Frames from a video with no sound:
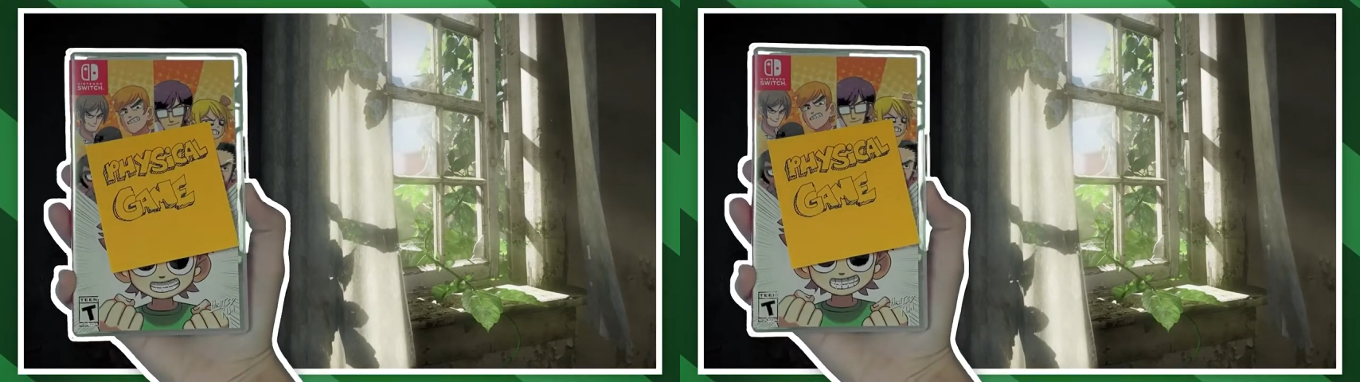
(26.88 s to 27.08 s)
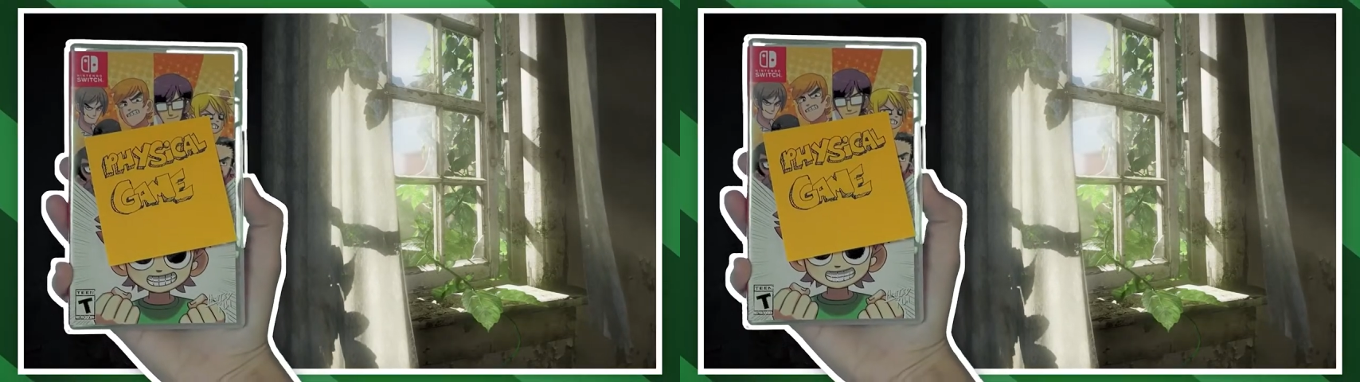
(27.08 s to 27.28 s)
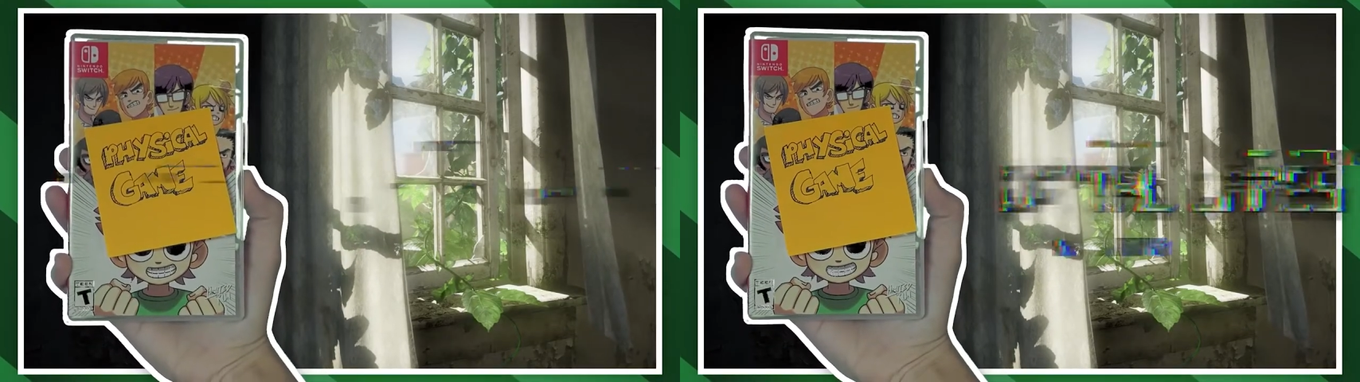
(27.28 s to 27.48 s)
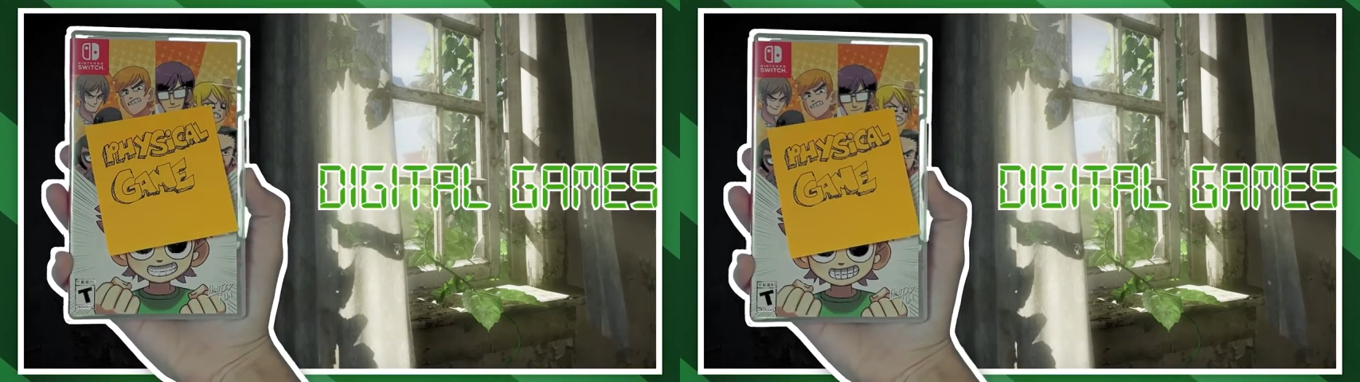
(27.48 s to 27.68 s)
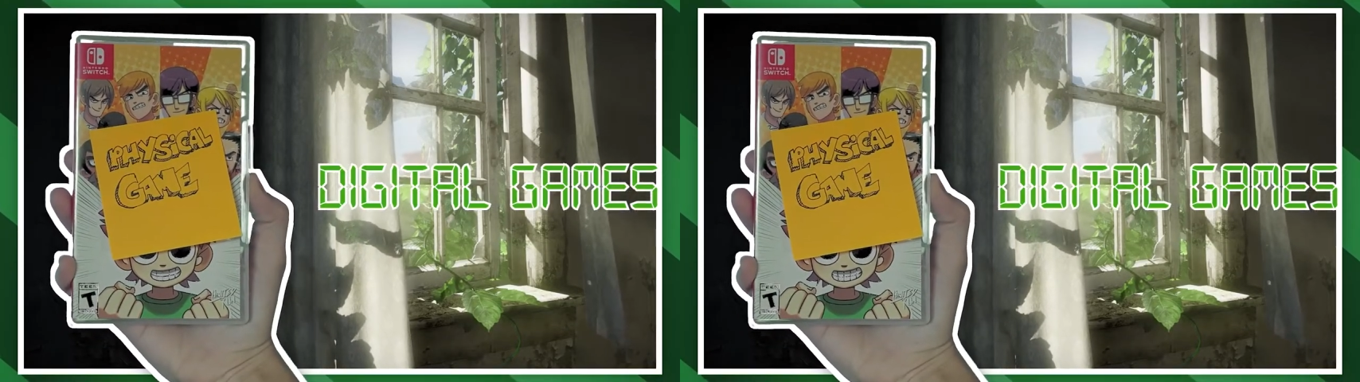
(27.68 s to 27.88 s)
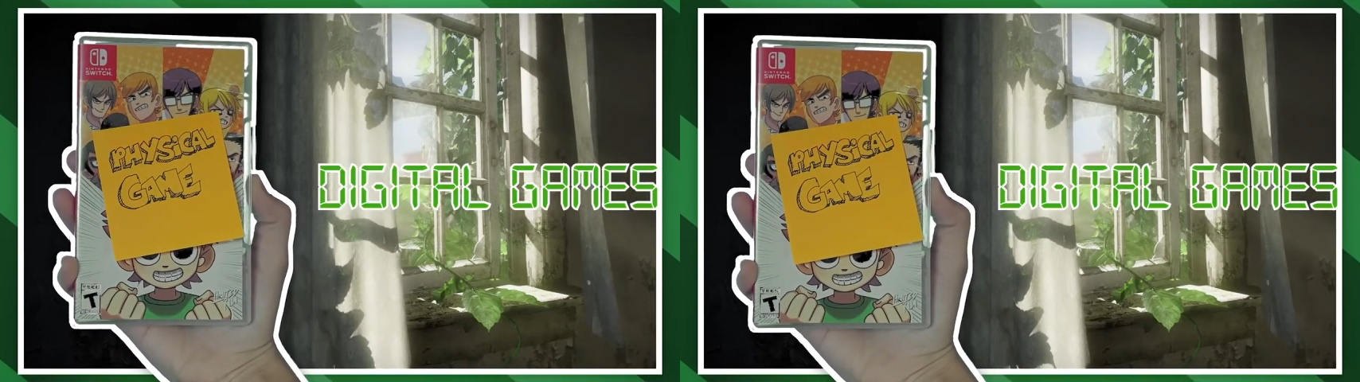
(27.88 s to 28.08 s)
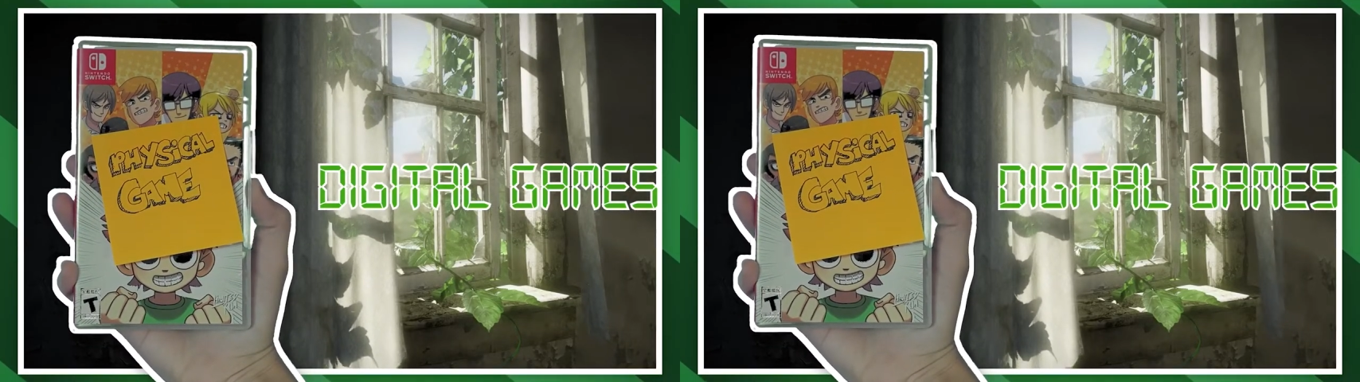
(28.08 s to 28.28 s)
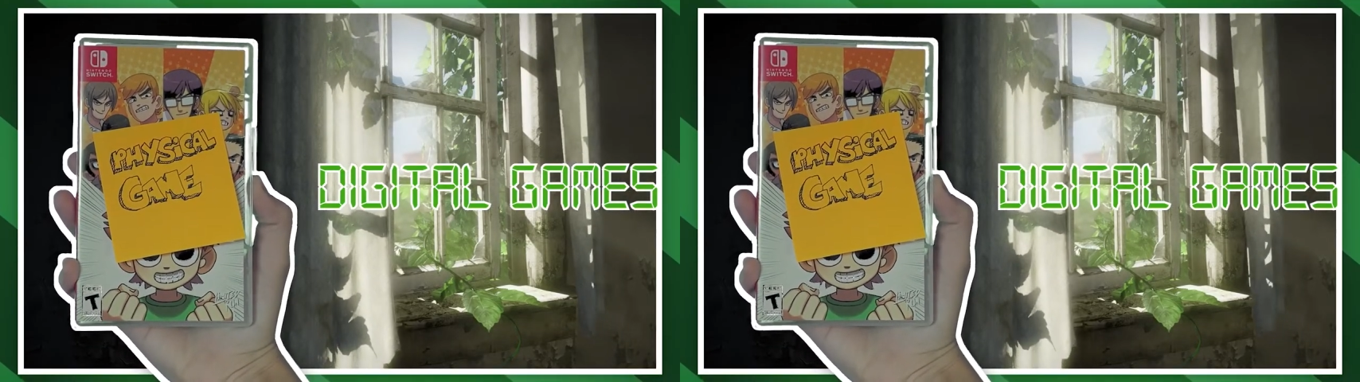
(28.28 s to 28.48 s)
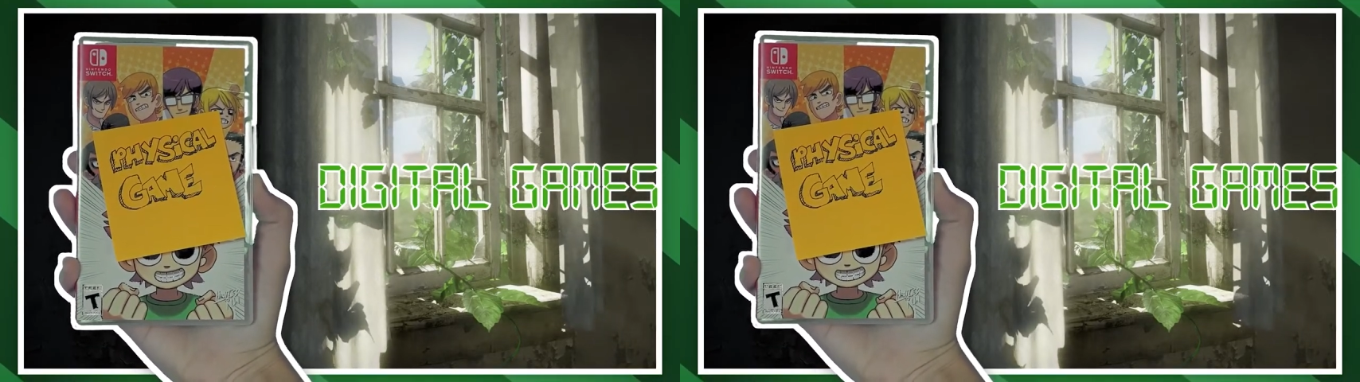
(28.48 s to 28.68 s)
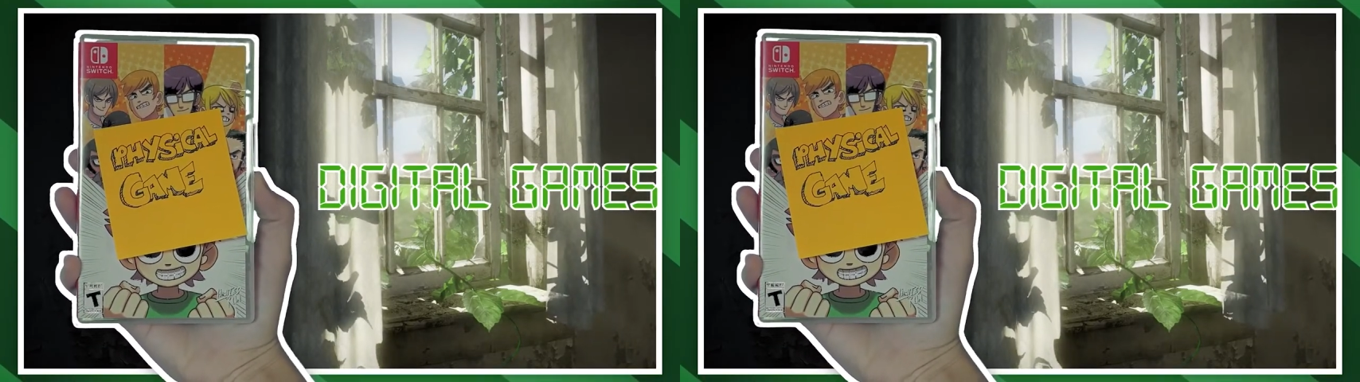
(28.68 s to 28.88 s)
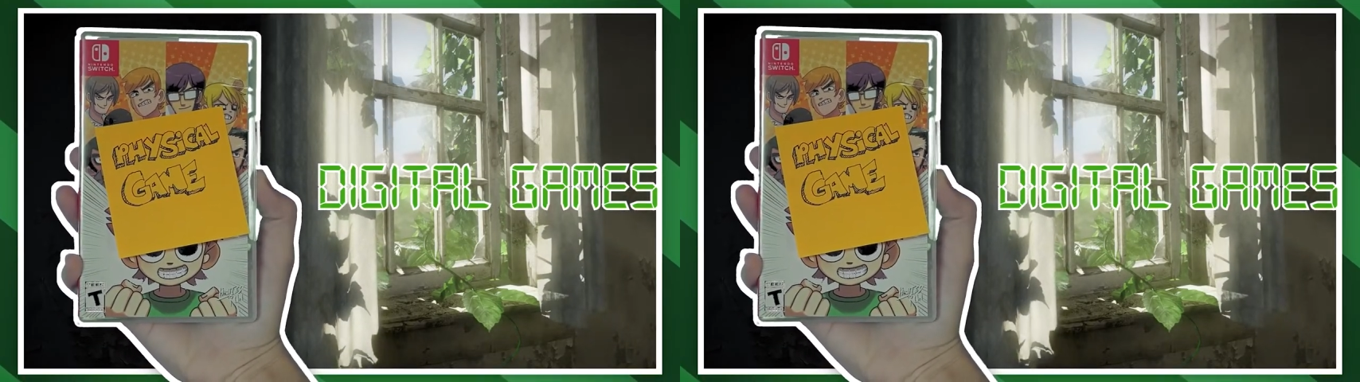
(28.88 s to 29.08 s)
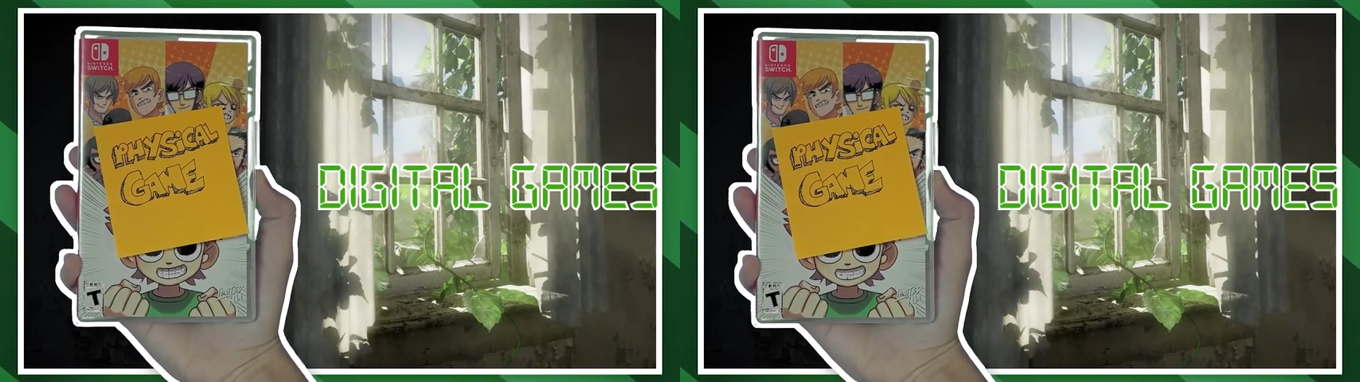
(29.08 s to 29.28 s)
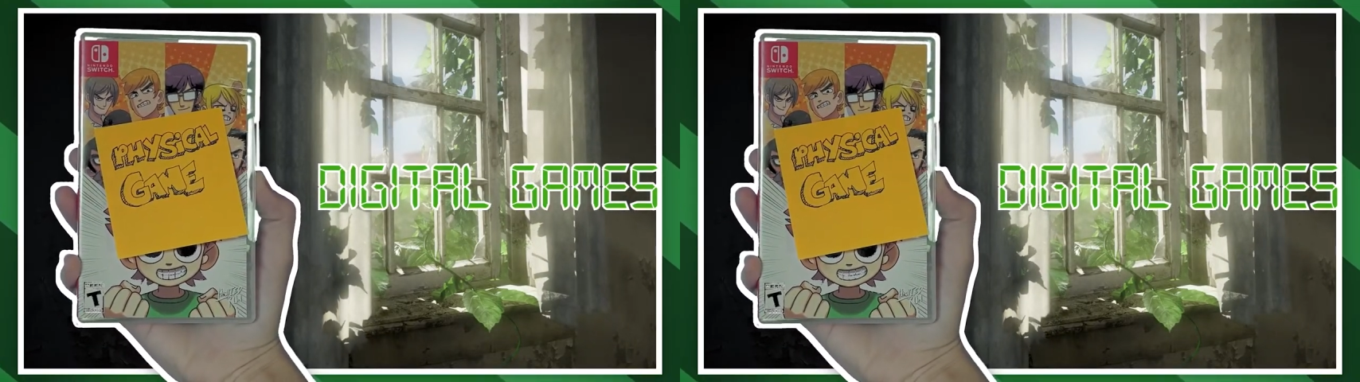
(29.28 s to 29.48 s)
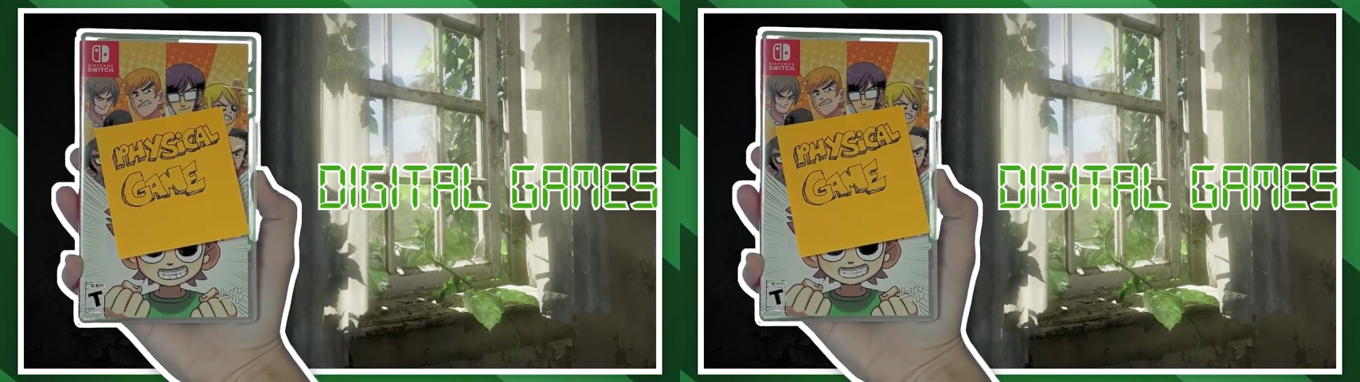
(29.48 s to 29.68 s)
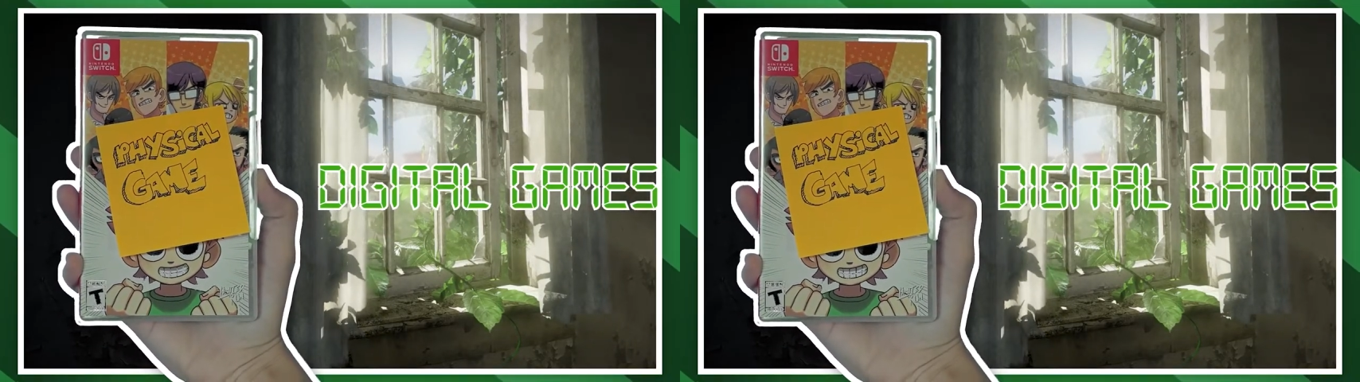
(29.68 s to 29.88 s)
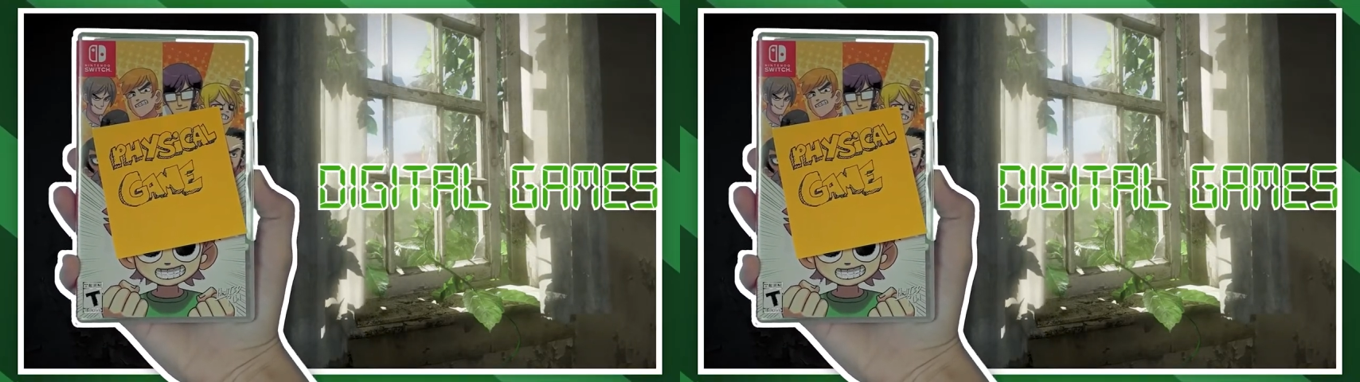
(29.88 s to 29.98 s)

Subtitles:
No face is visible, so there are no lips to read.